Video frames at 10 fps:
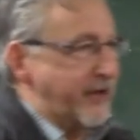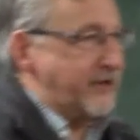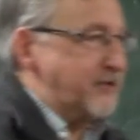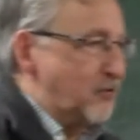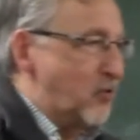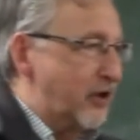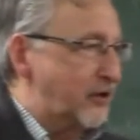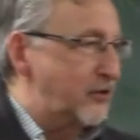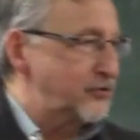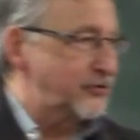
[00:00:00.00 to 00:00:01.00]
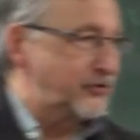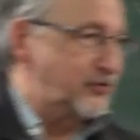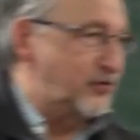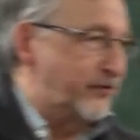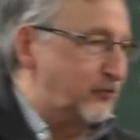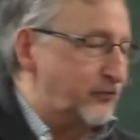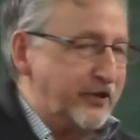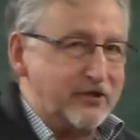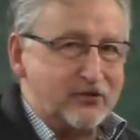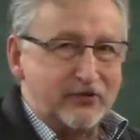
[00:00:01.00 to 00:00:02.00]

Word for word: me I need to walk closer to whoever reads so